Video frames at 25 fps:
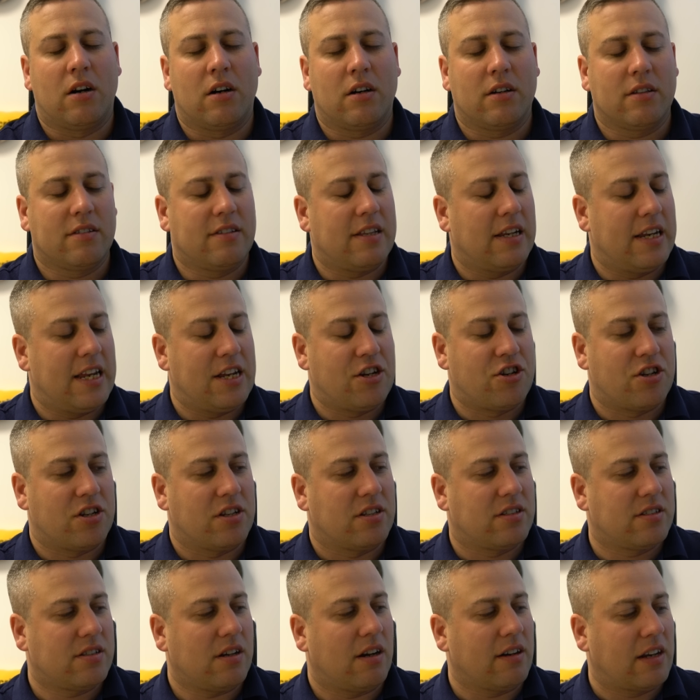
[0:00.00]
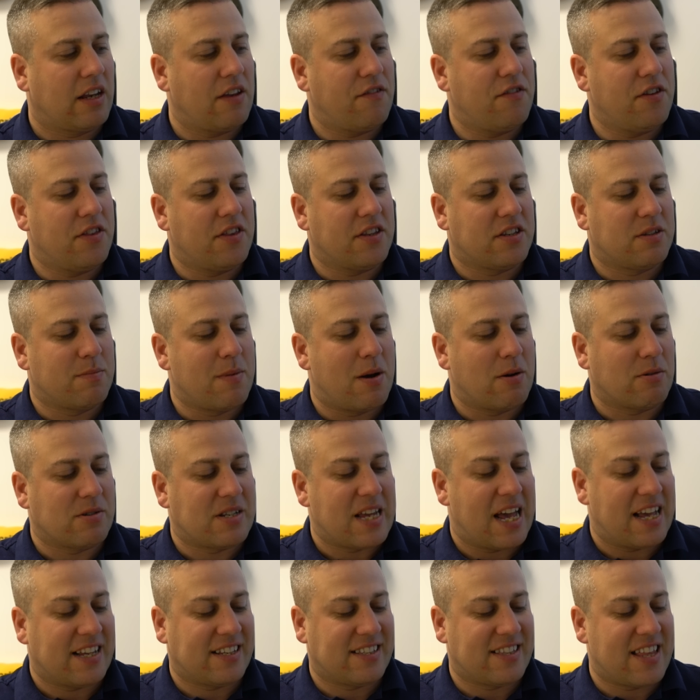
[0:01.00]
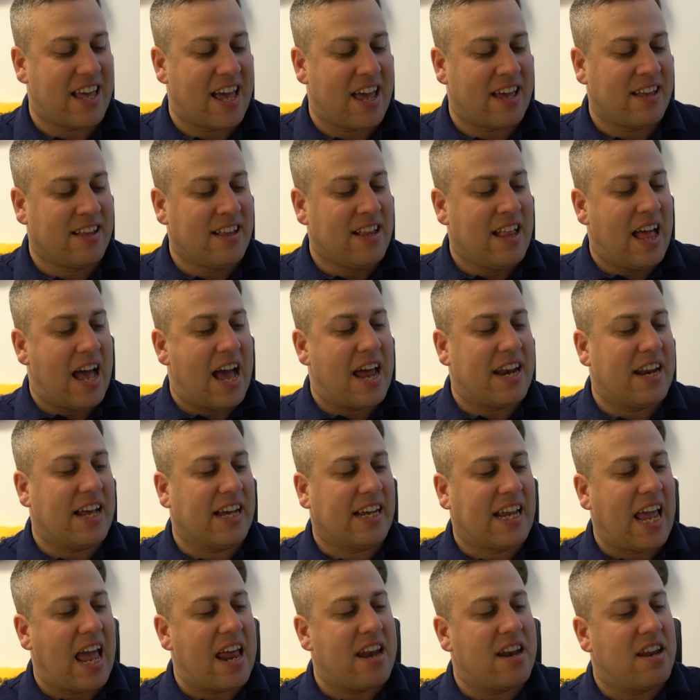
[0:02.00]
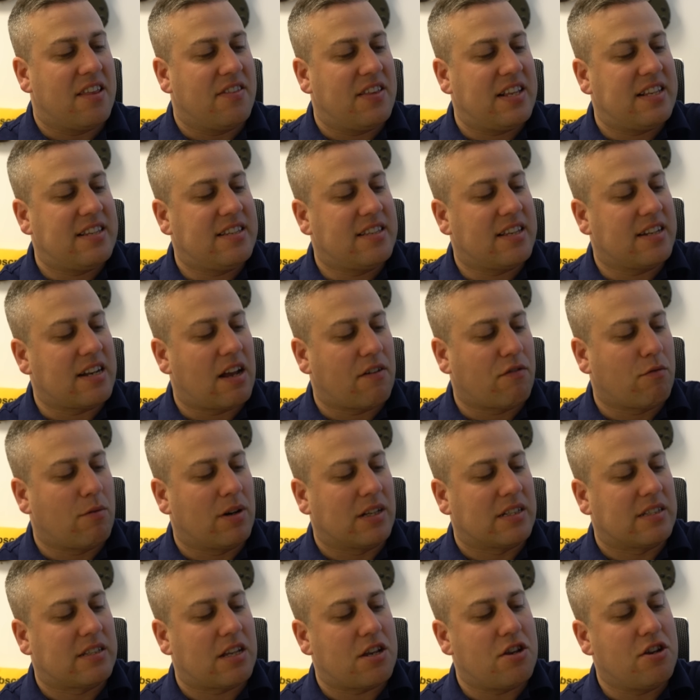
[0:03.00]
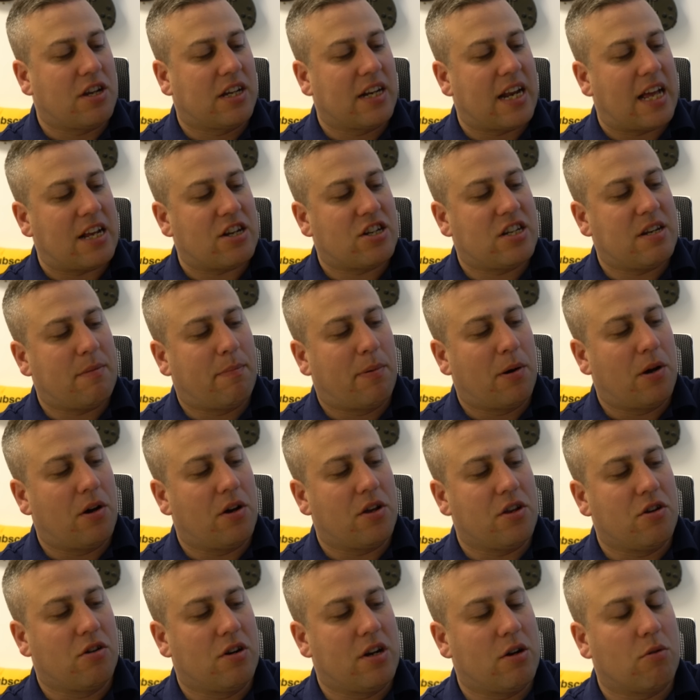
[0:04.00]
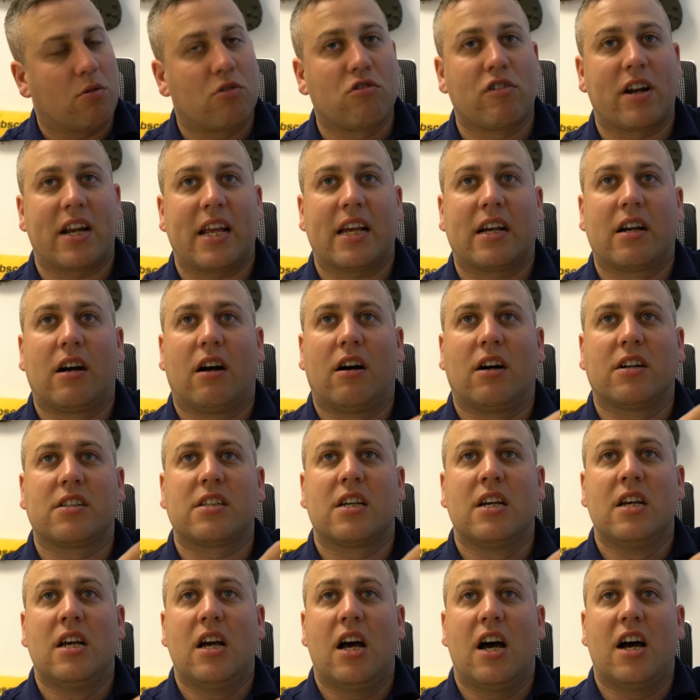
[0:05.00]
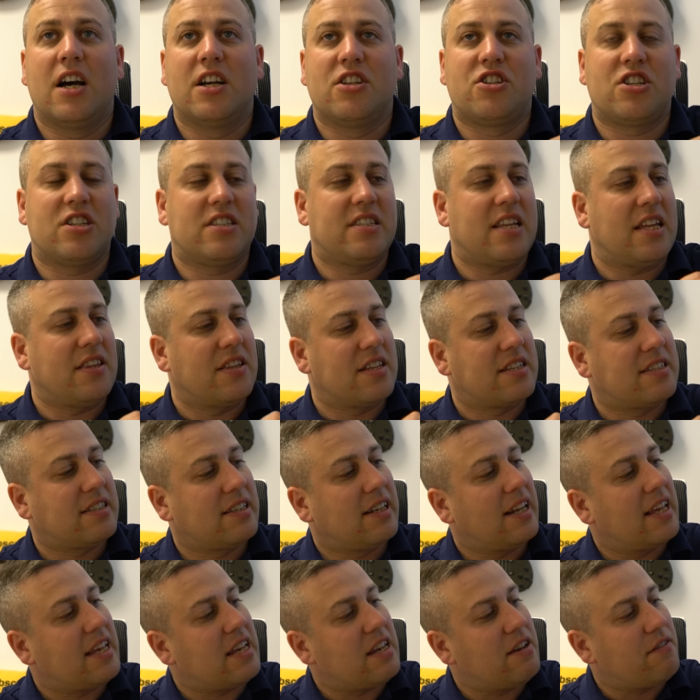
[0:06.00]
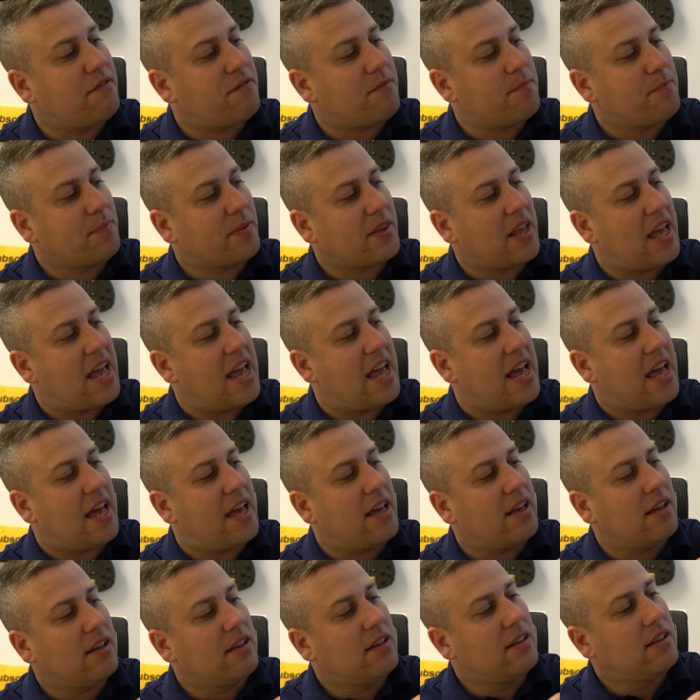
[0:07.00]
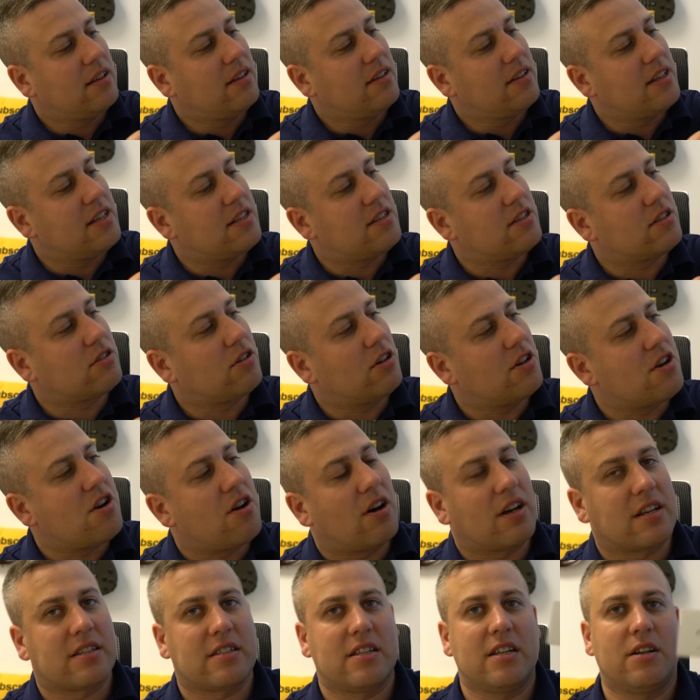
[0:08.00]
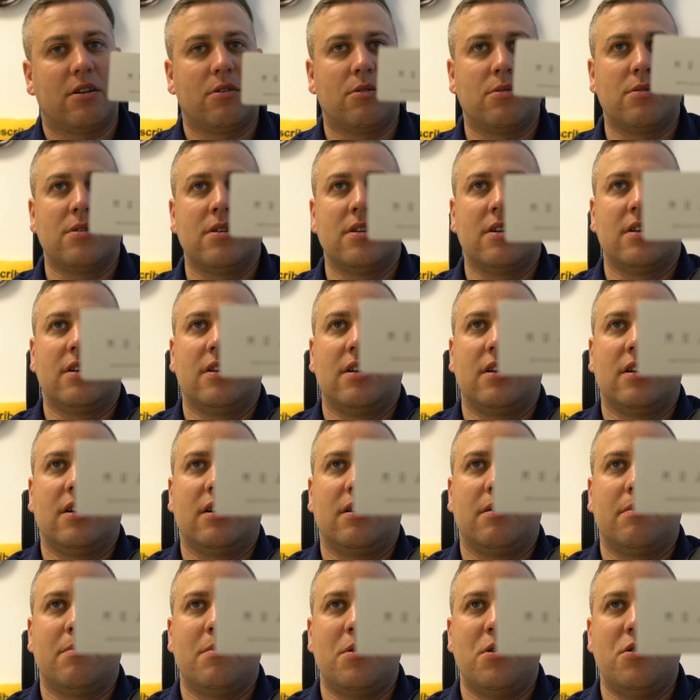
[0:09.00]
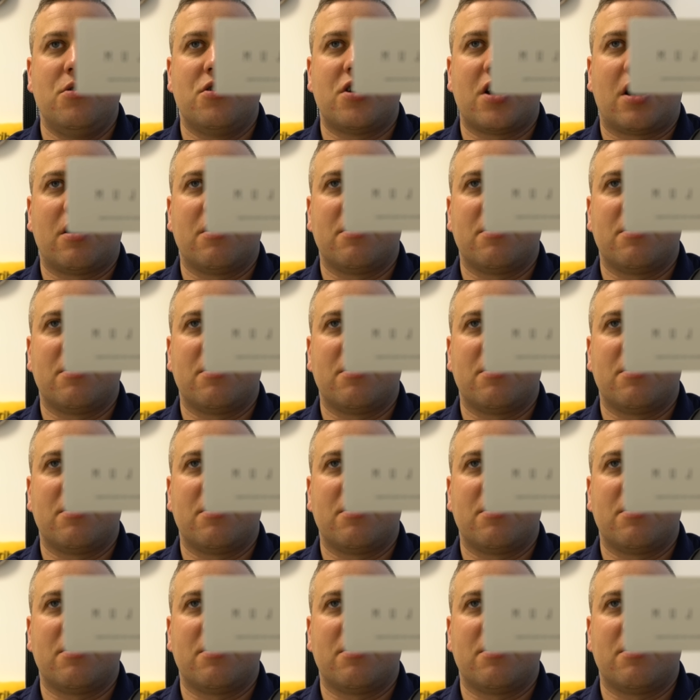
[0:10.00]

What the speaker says: delicious. I'll give you the smell test there. And again, this is another one, so you can actually put your little credit card just in the sleeve here. This has got a nice little Mujjo